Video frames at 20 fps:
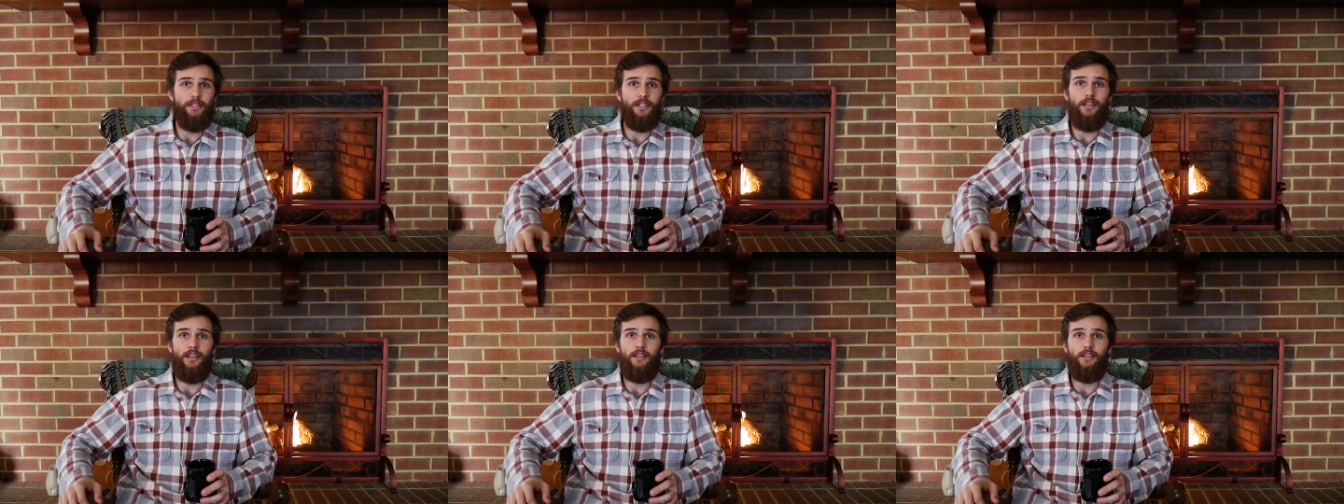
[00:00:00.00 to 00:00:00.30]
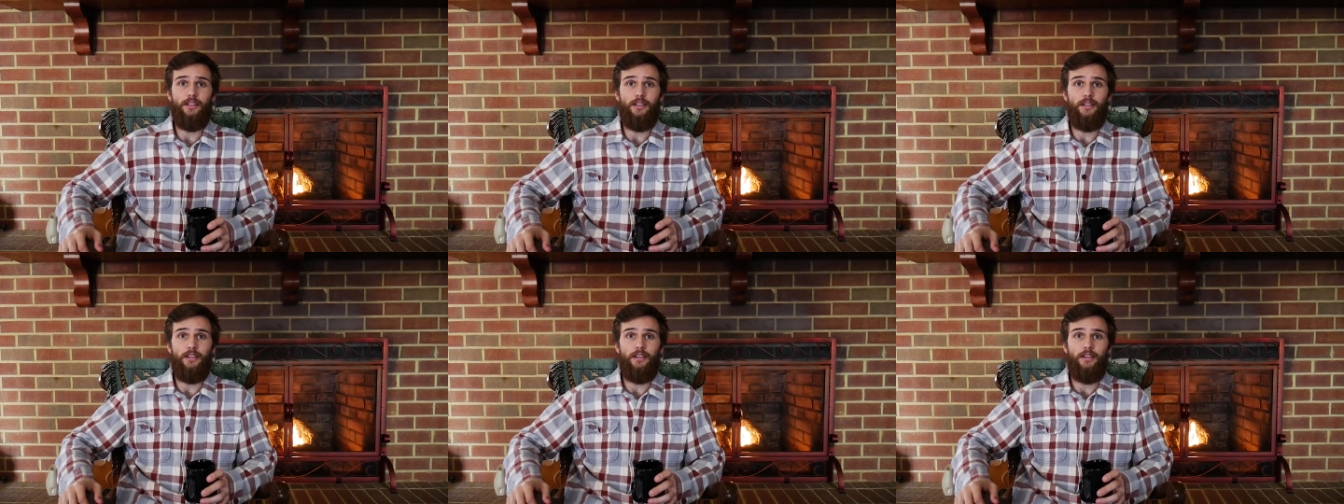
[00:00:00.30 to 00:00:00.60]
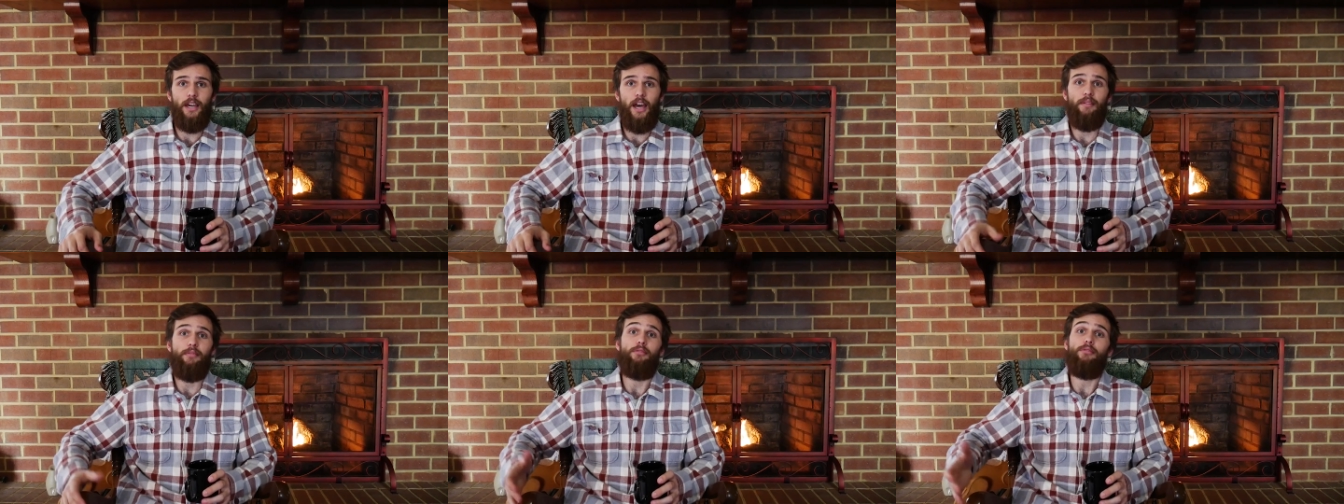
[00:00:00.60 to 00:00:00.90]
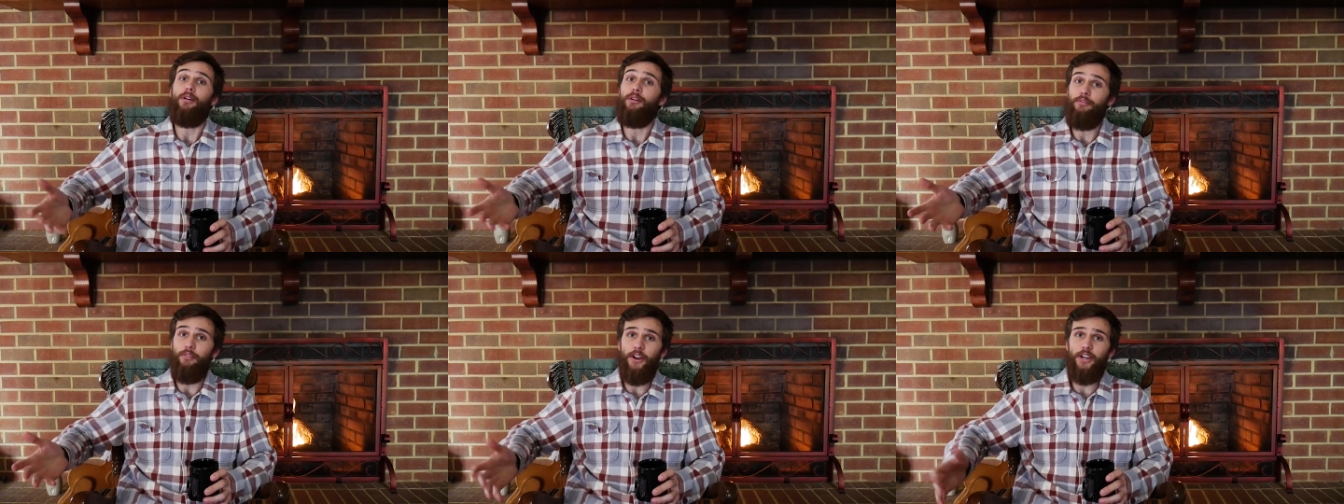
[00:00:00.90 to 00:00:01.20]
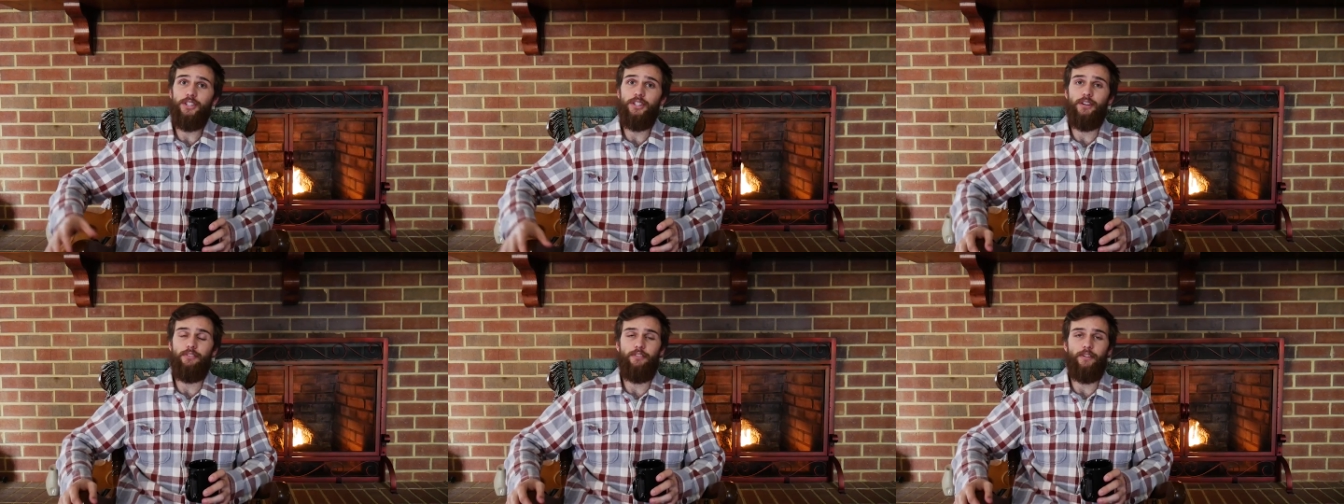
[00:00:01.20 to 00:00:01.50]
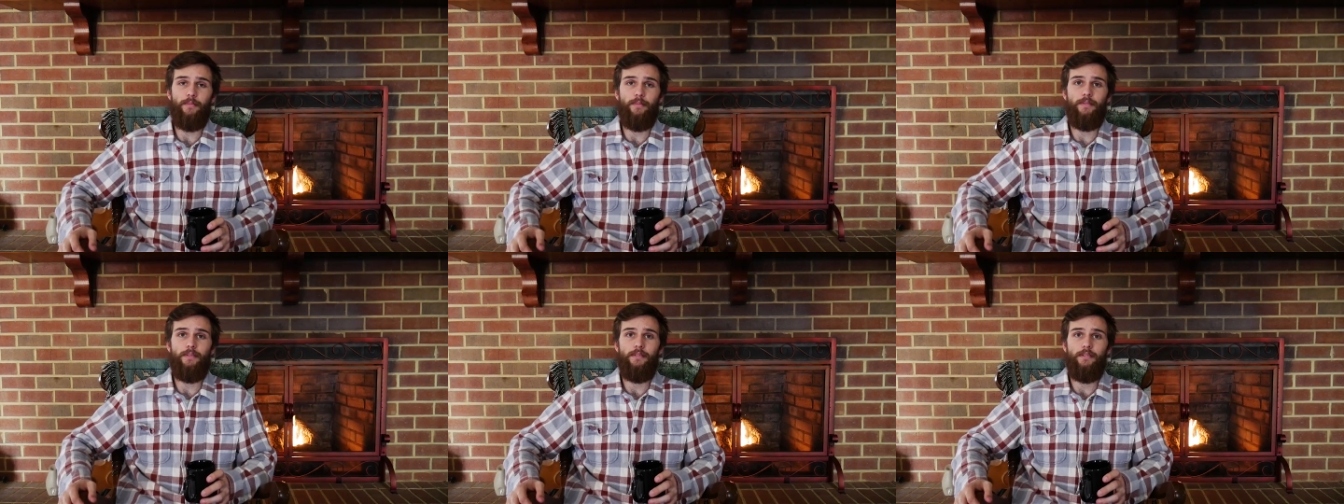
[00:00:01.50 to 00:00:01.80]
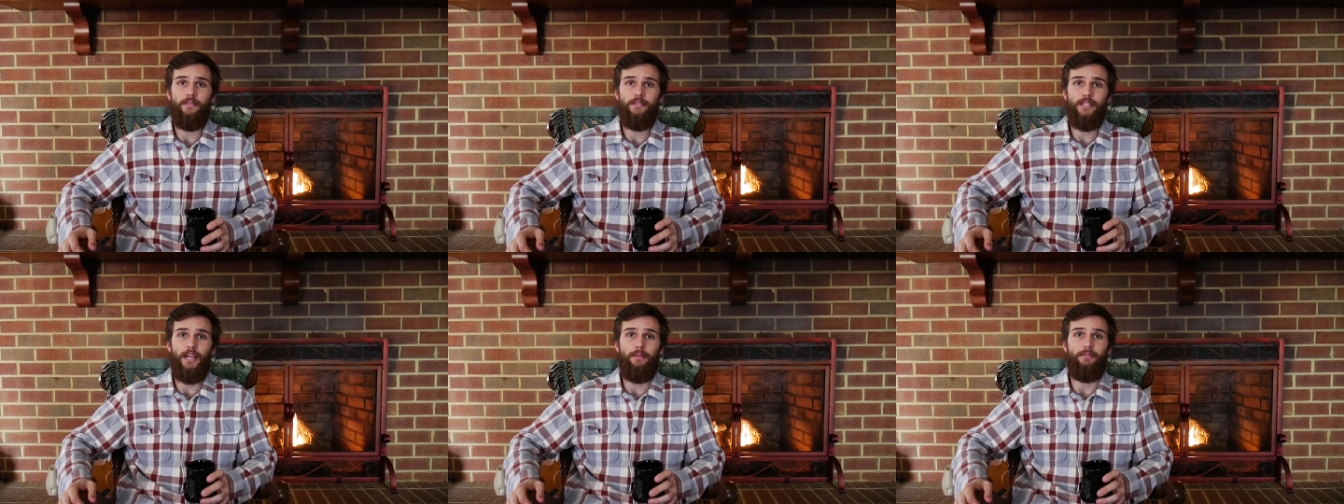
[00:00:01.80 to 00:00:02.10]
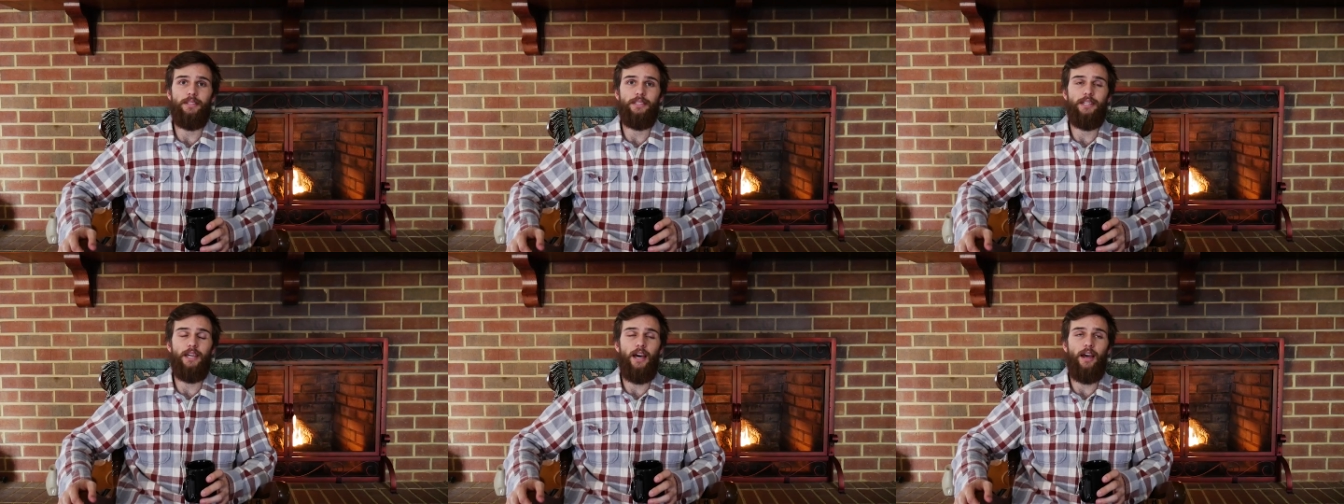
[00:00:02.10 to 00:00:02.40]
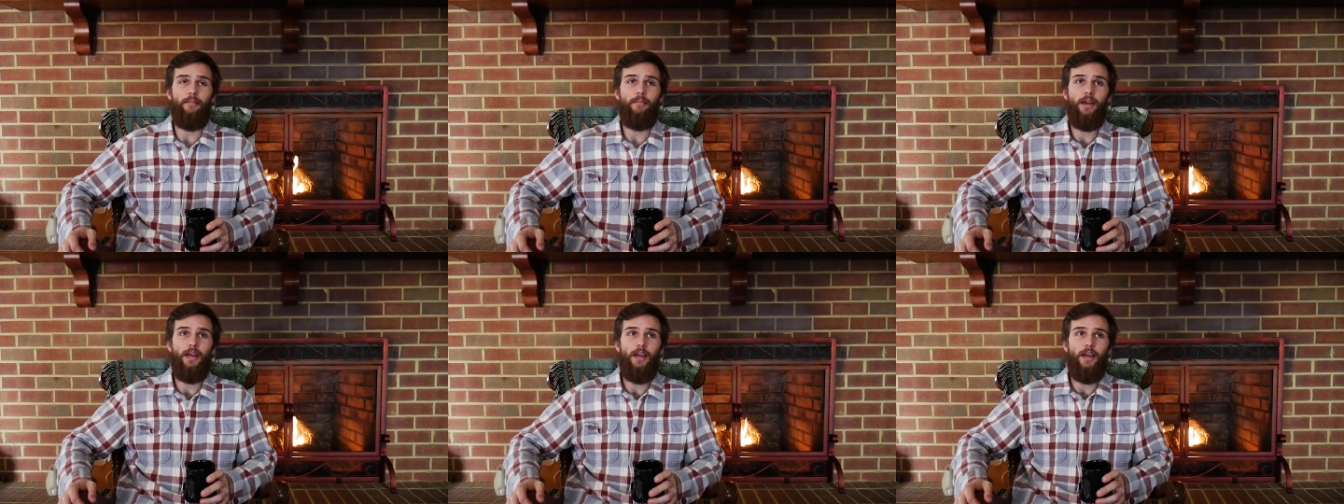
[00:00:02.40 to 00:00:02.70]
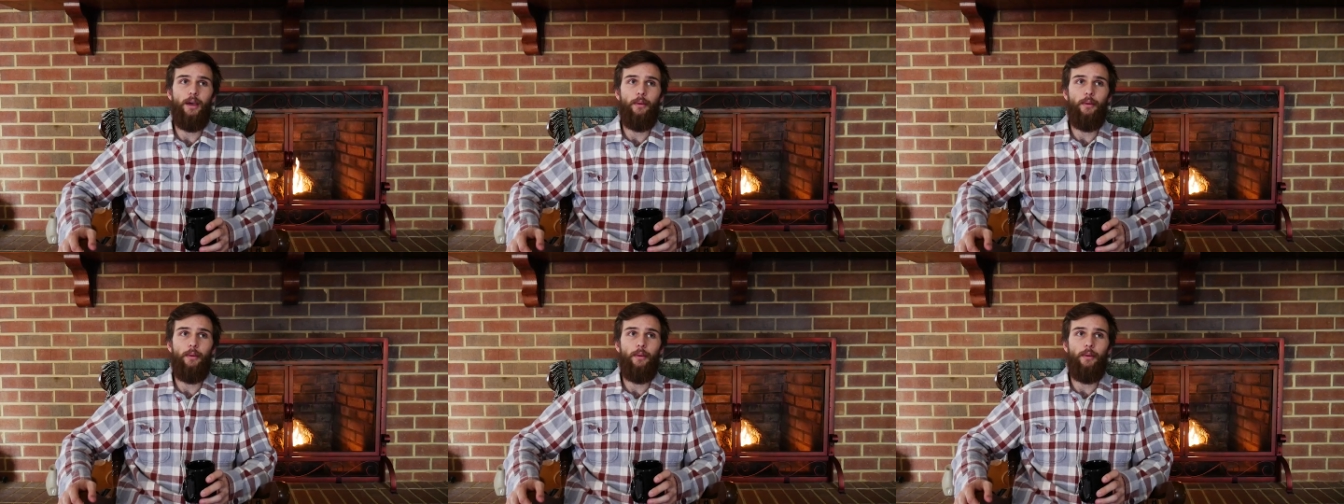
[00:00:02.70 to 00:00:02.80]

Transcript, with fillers: You need to have a refresher from time to time.